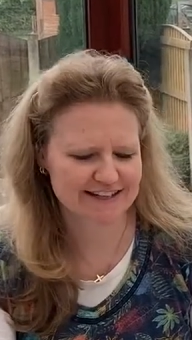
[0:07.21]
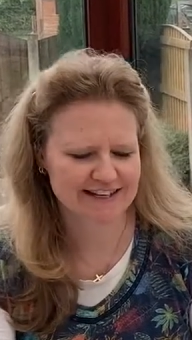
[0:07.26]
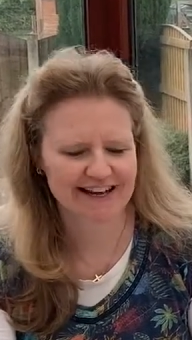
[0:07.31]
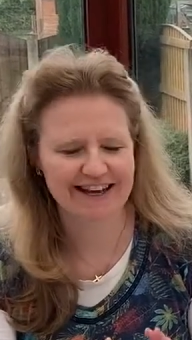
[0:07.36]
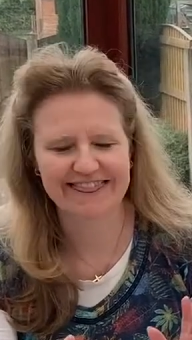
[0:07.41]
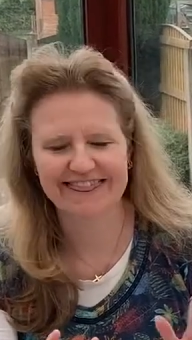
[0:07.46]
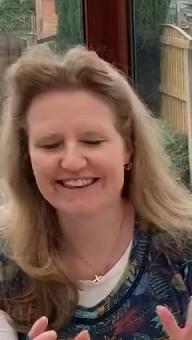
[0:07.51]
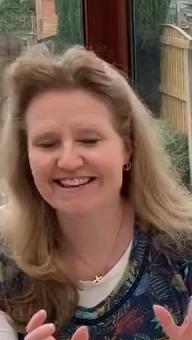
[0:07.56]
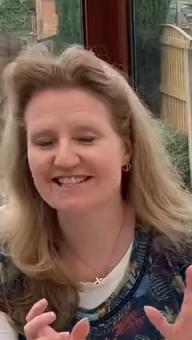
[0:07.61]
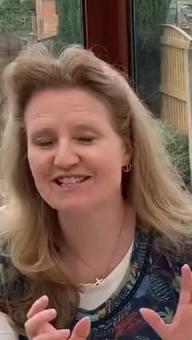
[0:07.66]

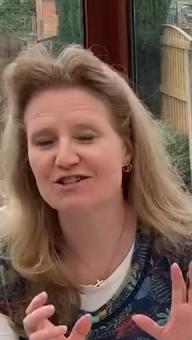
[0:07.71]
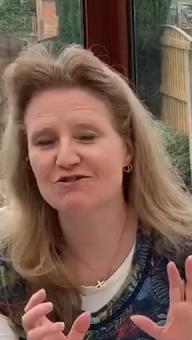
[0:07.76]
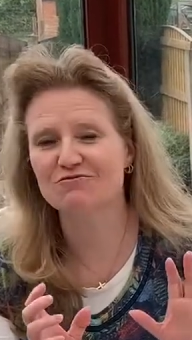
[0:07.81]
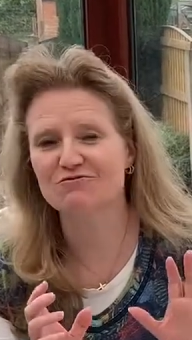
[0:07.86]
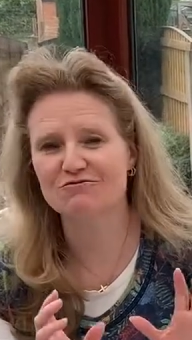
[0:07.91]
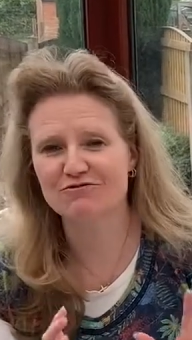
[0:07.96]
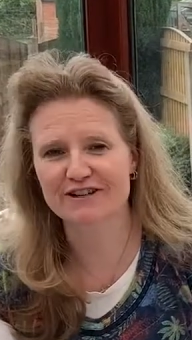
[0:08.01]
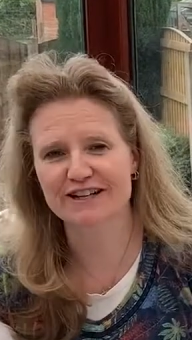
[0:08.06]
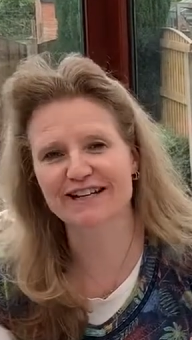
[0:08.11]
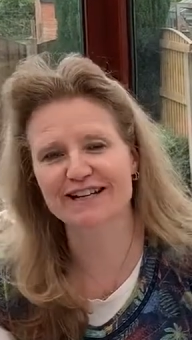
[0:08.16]
And this is
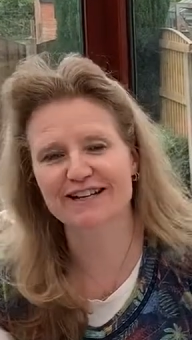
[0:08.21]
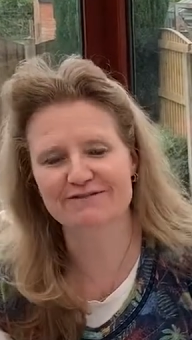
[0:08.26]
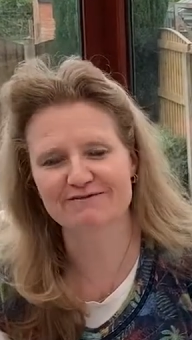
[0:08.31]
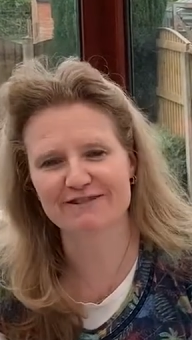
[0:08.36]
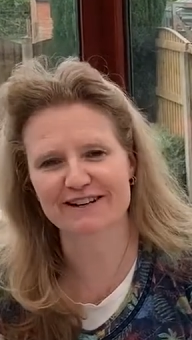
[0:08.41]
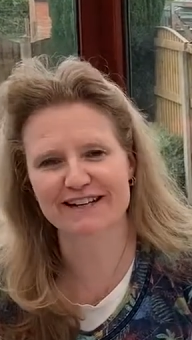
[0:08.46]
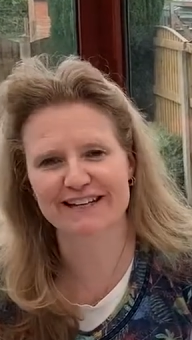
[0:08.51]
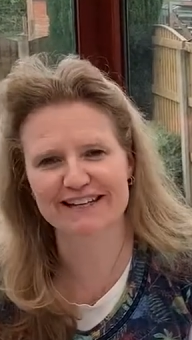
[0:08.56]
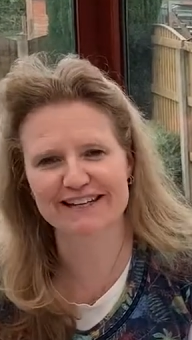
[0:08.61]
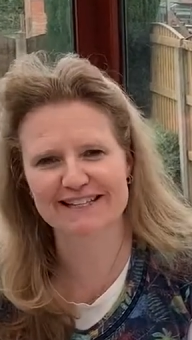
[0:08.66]

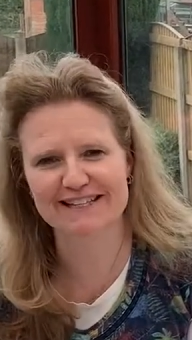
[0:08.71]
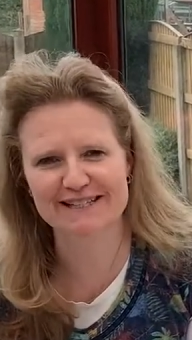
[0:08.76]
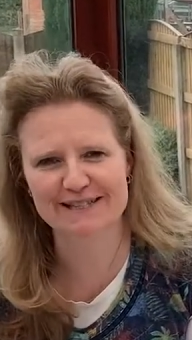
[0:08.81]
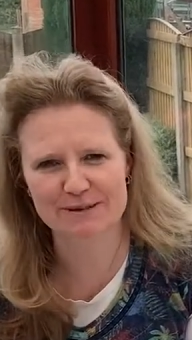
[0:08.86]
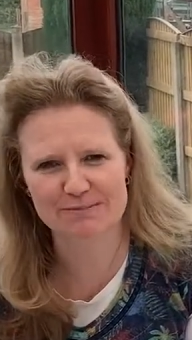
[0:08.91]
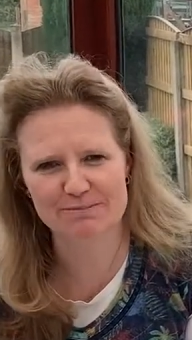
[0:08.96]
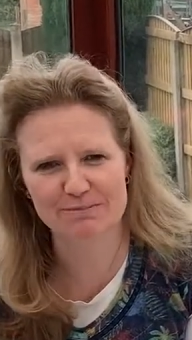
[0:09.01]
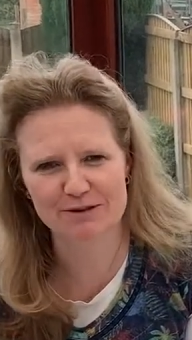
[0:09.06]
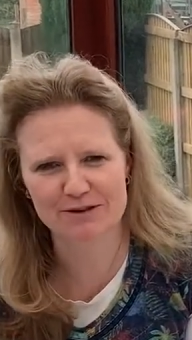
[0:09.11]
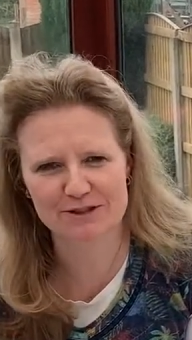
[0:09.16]
really
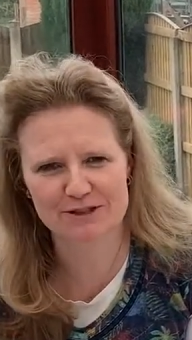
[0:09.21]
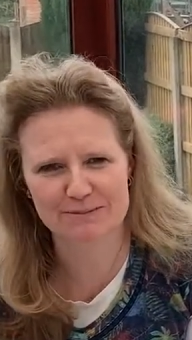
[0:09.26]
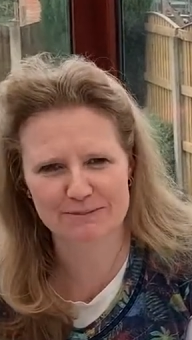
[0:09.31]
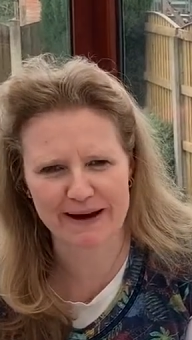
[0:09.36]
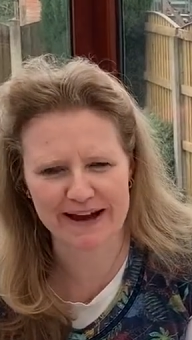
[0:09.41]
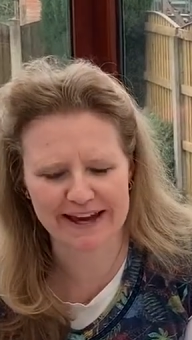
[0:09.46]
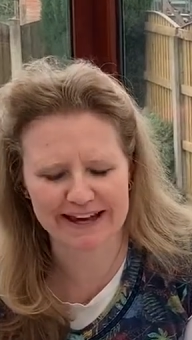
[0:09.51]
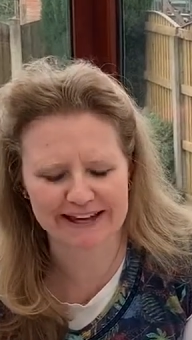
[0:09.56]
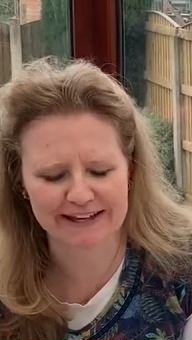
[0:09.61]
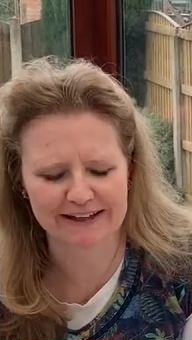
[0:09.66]
simple to
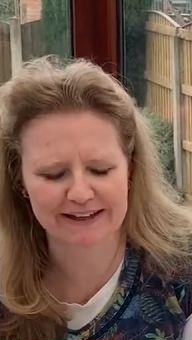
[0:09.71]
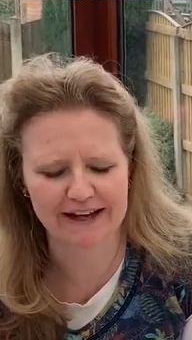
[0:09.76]
make